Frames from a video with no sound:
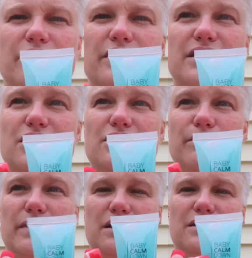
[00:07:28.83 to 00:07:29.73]
This is
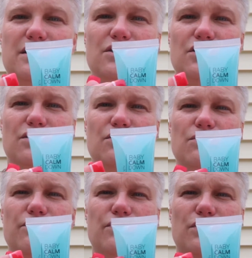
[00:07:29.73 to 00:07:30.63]
amazing
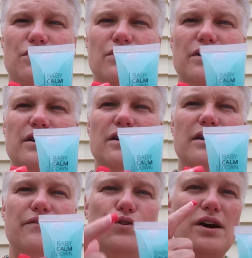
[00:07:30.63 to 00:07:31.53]
too, for
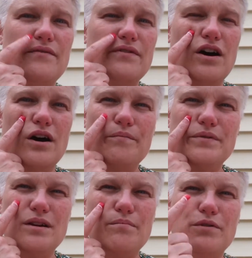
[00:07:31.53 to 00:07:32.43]
if you have
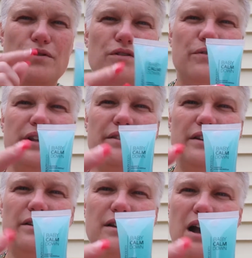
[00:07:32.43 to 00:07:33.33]
sunburn or
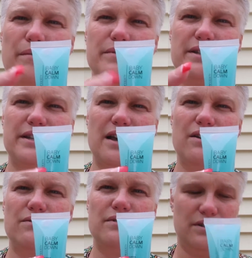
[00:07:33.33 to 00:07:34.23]
anything, it calms it
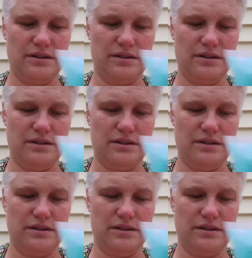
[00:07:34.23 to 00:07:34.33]
down.